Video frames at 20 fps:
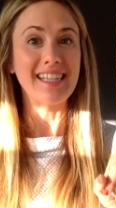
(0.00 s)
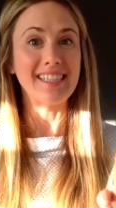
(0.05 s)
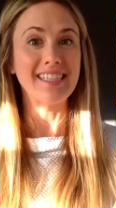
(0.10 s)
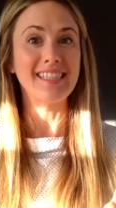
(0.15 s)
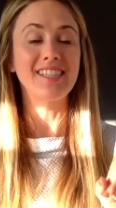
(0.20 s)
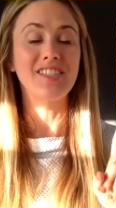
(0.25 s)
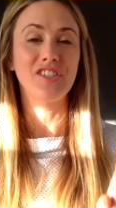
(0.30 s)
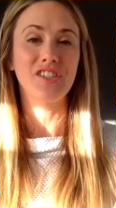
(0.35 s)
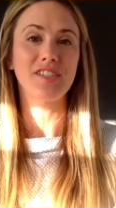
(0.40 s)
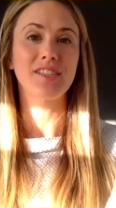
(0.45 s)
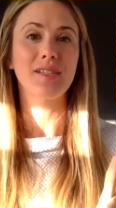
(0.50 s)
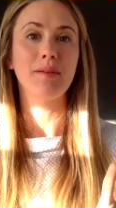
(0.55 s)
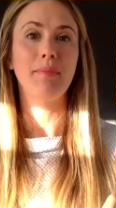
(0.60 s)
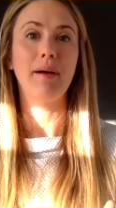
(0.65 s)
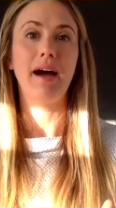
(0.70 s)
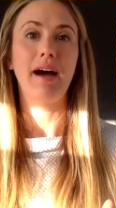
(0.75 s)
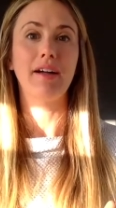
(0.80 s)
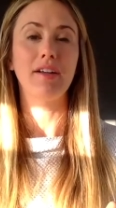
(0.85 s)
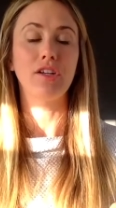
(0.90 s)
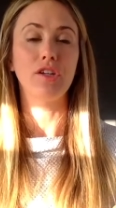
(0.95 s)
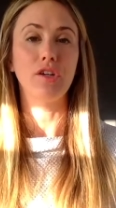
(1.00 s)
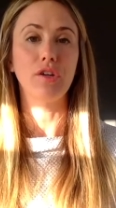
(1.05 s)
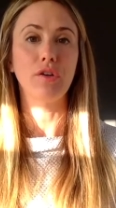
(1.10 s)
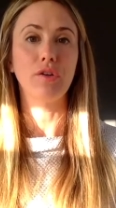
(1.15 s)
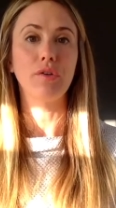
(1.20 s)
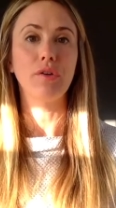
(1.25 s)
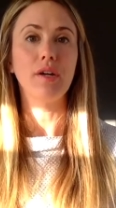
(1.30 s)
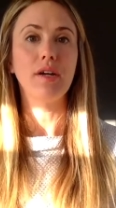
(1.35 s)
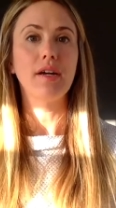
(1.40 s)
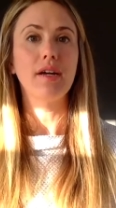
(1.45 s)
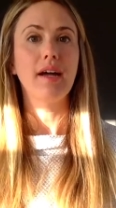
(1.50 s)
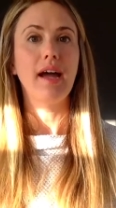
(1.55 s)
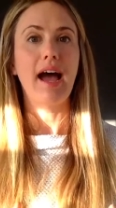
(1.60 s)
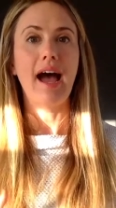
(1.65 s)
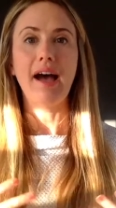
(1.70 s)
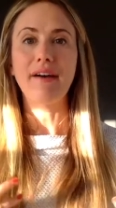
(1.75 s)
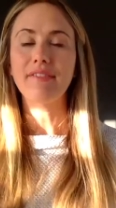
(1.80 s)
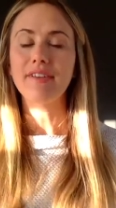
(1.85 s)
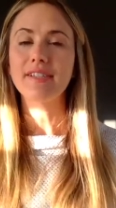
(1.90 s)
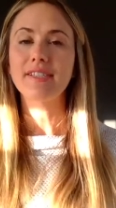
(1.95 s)
This is just about you
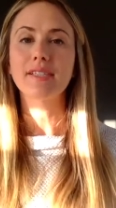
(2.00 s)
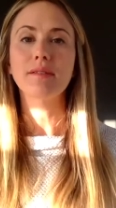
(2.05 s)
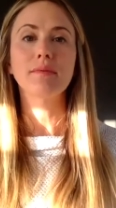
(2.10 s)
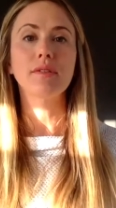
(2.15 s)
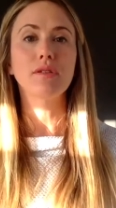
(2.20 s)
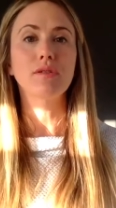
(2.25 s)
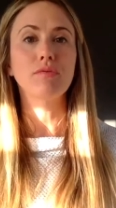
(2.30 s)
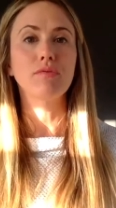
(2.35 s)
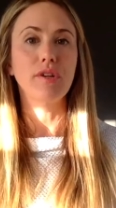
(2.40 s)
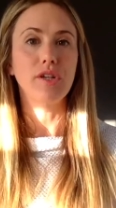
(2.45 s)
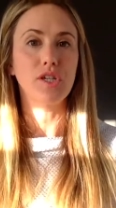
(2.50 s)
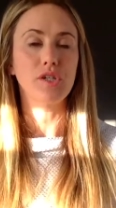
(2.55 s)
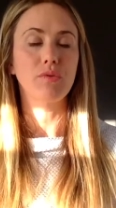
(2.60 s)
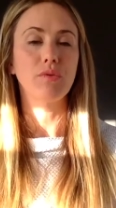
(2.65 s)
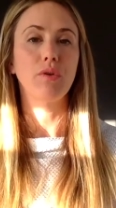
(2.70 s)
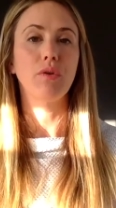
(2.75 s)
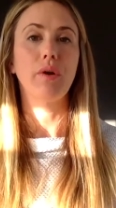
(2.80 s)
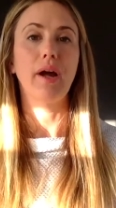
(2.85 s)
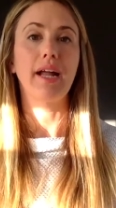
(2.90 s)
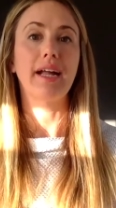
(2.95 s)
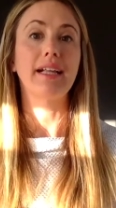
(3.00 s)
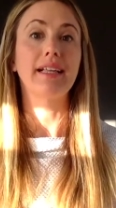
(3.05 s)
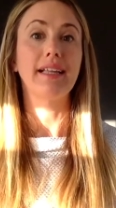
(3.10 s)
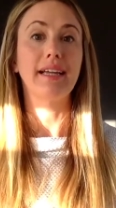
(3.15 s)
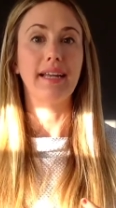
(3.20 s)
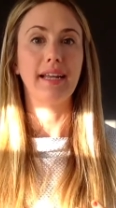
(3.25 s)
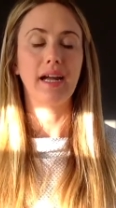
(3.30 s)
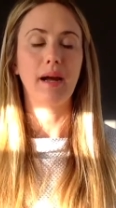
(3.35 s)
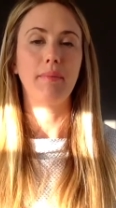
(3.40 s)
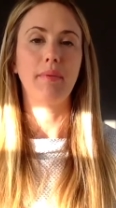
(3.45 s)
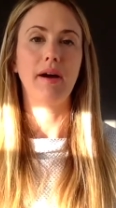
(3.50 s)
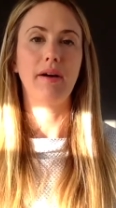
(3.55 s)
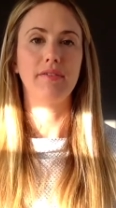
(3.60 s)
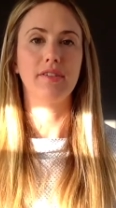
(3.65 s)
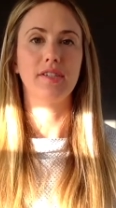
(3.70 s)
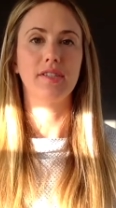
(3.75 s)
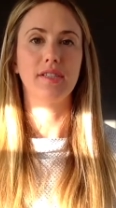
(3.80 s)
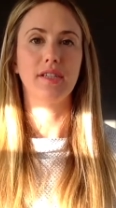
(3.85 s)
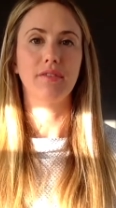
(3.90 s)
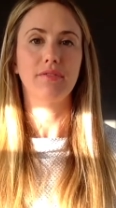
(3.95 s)
having some little ritual and cleaning up
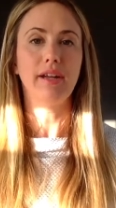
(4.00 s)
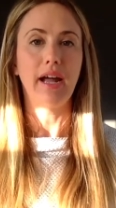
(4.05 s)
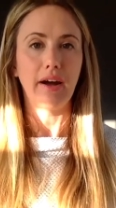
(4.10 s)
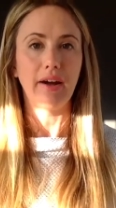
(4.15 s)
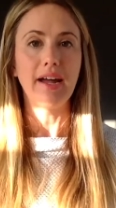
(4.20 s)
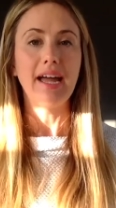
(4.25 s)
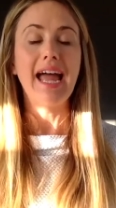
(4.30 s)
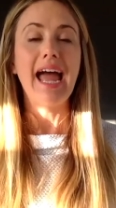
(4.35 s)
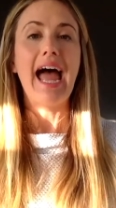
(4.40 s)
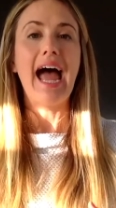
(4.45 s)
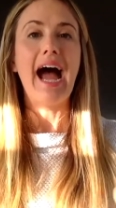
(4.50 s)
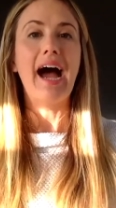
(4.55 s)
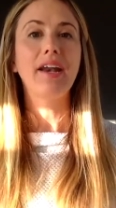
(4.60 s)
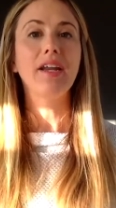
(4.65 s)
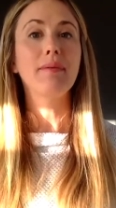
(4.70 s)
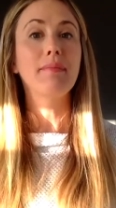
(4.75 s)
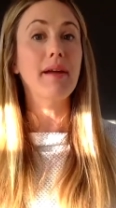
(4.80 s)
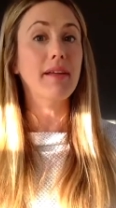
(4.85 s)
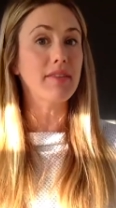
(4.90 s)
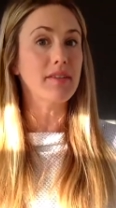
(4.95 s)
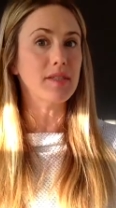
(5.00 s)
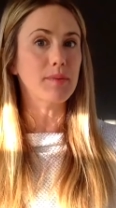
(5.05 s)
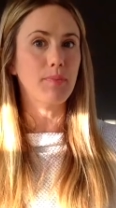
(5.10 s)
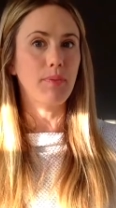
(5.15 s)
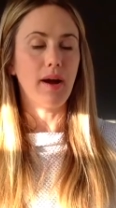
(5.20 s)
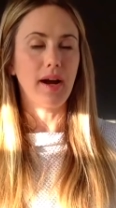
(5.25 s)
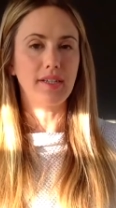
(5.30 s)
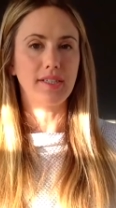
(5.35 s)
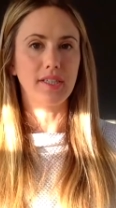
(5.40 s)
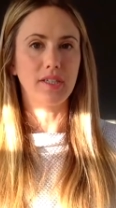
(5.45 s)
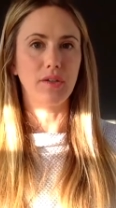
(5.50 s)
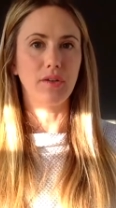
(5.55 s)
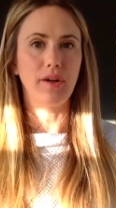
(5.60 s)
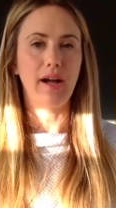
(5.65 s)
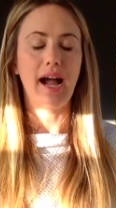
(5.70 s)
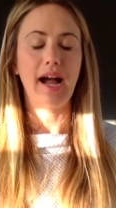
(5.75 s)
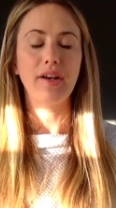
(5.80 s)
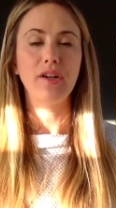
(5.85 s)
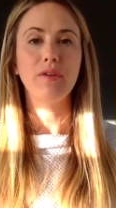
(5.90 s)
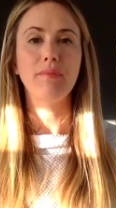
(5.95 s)
after yourself. Now, how do you make this
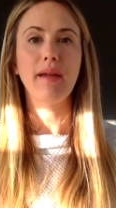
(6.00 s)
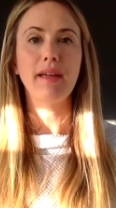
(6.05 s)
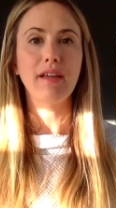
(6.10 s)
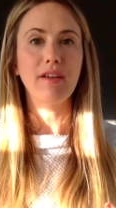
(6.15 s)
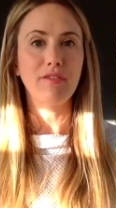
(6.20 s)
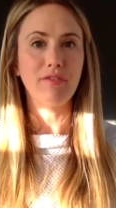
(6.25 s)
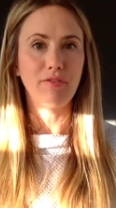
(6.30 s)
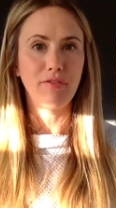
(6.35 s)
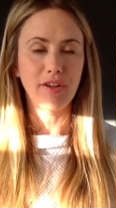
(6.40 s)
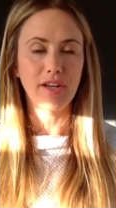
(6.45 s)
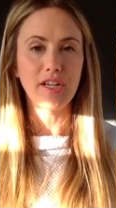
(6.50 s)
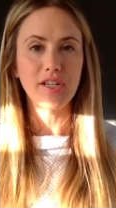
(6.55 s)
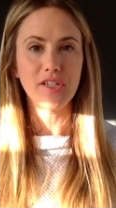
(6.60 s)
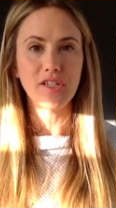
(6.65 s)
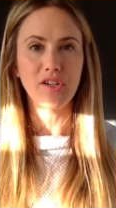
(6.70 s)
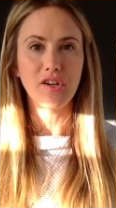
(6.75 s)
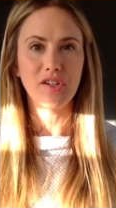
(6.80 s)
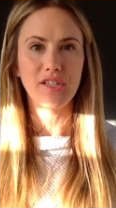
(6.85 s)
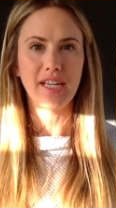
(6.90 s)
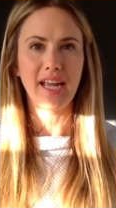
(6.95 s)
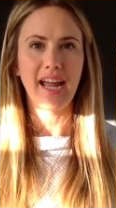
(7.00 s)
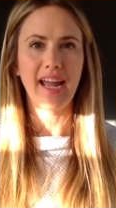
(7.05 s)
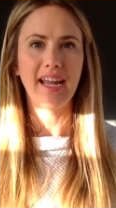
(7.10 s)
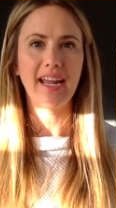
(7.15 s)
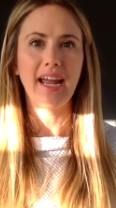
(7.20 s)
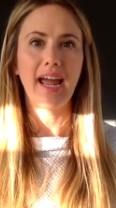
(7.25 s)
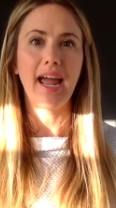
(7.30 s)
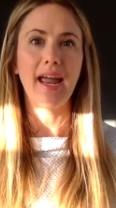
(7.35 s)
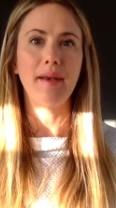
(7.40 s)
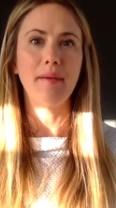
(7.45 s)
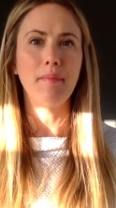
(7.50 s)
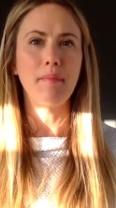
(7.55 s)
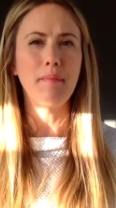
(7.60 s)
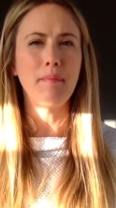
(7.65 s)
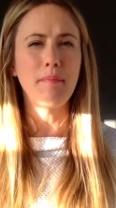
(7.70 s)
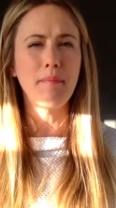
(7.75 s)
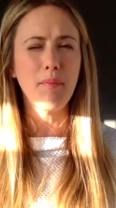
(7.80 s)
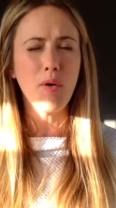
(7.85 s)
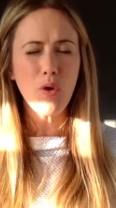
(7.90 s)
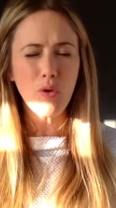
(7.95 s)
practical? How do you make it fit into your day?
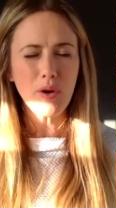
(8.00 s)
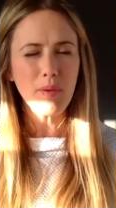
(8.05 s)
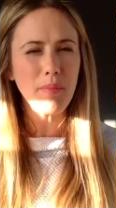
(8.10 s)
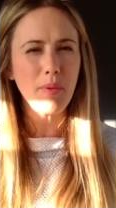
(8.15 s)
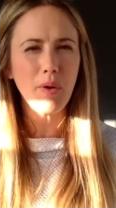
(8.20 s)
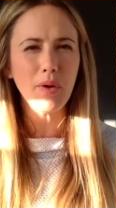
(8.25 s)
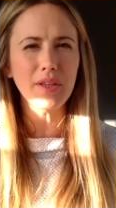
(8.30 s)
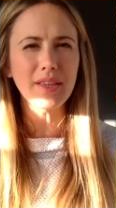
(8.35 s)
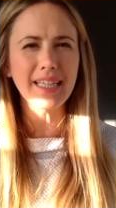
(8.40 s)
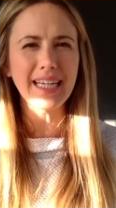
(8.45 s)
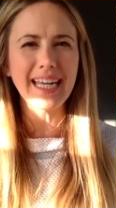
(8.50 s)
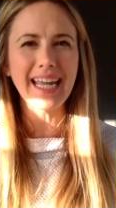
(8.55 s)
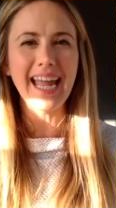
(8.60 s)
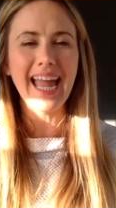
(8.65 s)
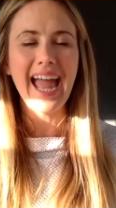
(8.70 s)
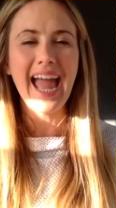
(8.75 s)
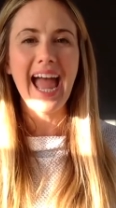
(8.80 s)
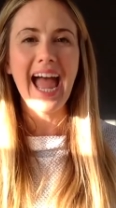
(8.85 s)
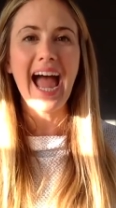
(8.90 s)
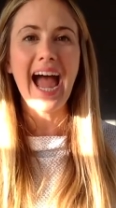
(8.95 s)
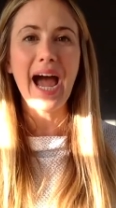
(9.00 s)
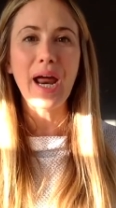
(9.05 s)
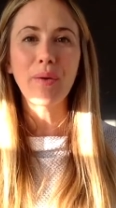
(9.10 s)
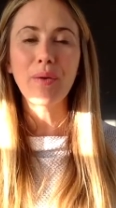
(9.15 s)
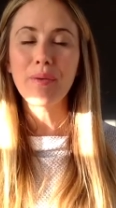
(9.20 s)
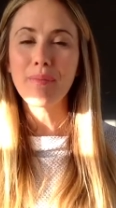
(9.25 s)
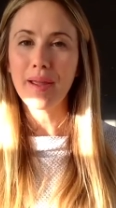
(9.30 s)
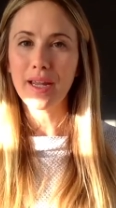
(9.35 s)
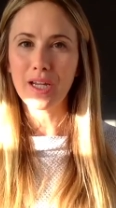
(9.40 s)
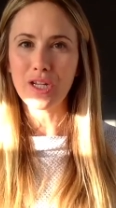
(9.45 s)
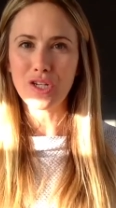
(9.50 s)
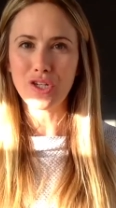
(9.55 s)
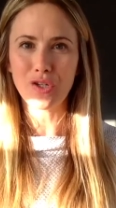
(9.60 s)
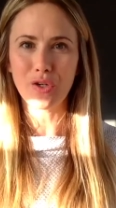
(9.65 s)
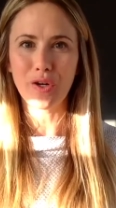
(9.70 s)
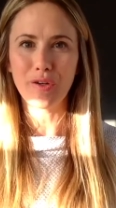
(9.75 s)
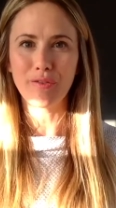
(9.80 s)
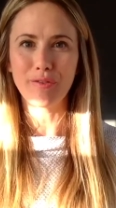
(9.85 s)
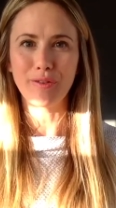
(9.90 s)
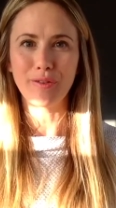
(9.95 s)
And more importantly, how do we make it
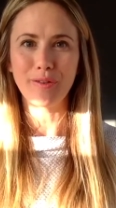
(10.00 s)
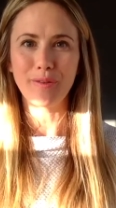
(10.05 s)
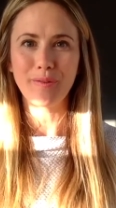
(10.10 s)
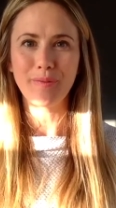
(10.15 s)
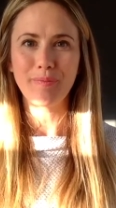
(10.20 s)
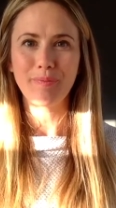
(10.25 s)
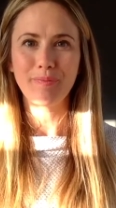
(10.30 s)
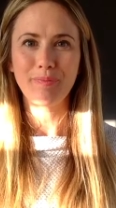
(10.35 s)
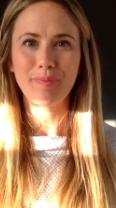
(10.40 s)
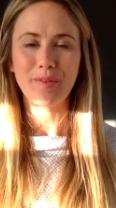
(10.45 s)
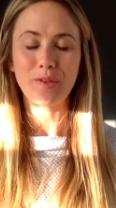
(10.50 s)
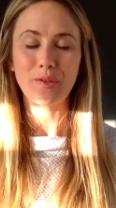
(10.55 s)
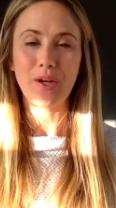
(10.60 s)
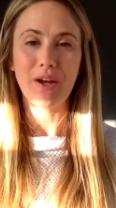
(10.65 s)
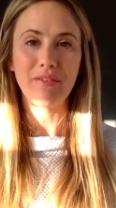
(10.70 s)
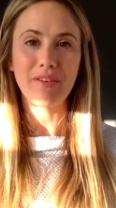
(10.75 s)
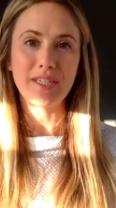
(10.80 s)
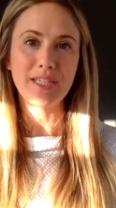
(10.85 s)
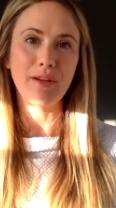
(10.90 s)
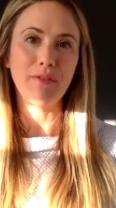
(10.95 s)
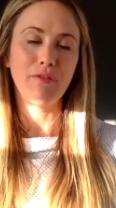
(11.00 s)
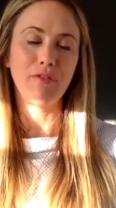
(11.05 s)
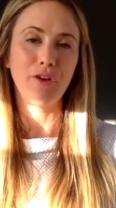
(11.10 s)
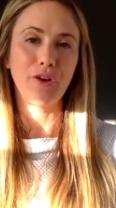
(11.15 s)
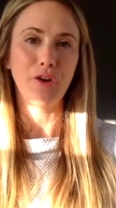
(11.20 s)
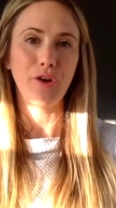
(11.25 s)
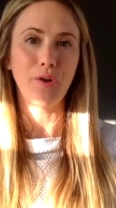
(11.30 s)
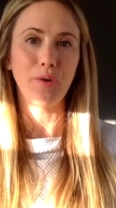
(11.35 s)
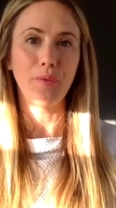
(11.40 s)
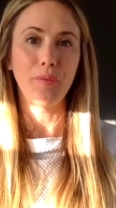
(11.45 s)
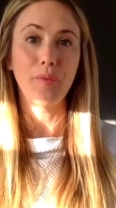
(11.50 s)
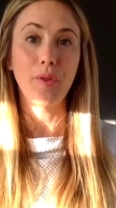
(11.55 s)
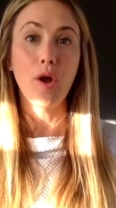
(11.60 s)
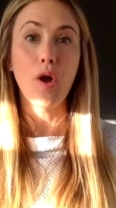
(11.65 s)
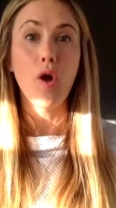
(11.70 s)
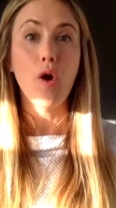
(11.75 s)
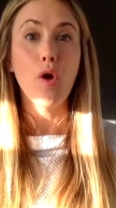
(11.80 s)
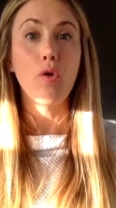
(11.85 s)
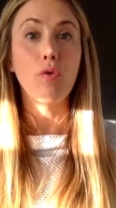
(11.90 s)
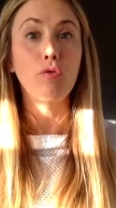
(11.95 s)
joyful? So I have a tip for you
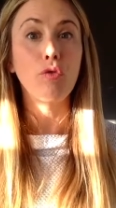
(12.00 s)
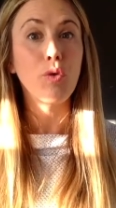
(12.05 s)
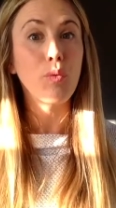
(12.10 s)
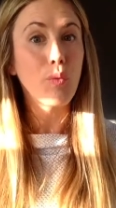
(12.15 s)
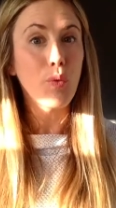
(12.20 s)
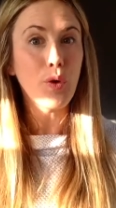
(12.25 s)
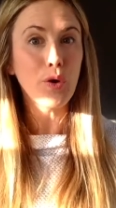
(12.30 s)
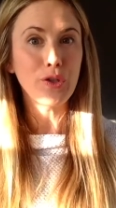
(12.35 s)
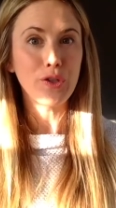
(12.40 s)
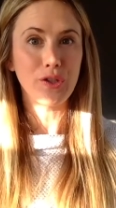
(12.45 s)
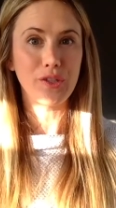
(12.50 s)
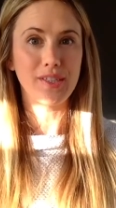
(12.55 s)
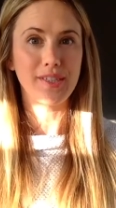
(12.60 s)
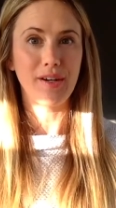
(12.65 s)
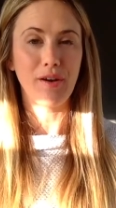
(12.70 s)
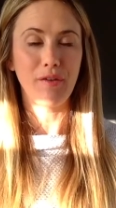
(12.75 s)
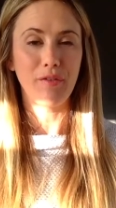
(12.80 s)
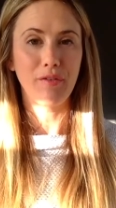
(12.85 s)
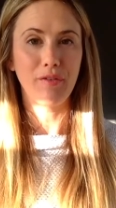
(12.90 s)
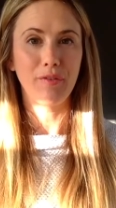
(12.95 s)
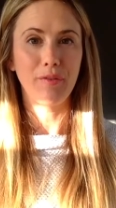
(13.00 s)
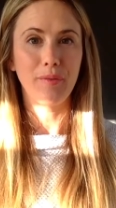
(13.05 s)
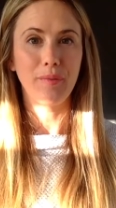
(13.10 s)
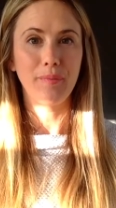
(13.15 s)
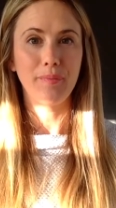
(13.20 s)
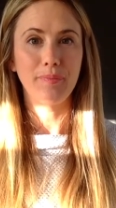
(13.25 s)
reward yourself.